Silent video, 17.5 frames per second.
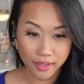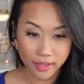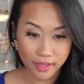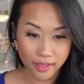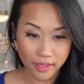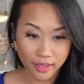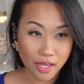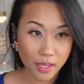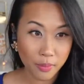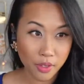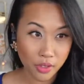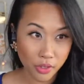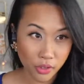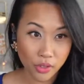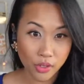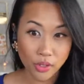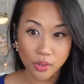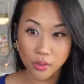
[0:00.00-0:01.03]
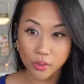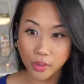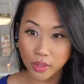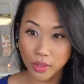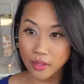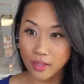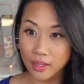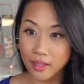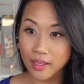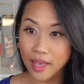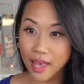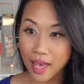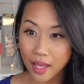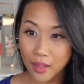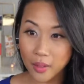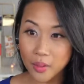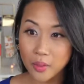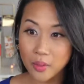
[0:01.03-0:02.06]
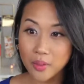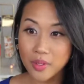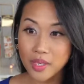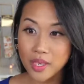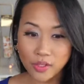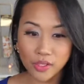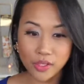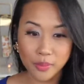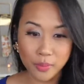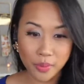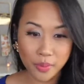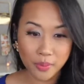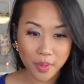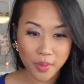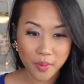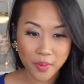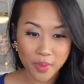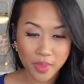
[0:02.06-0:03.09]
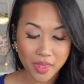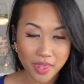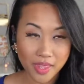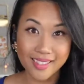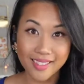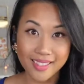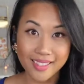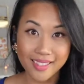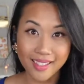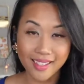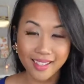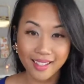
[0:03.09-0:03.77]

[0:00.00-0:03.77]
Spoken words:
And then I'm going to show you how we actually promote this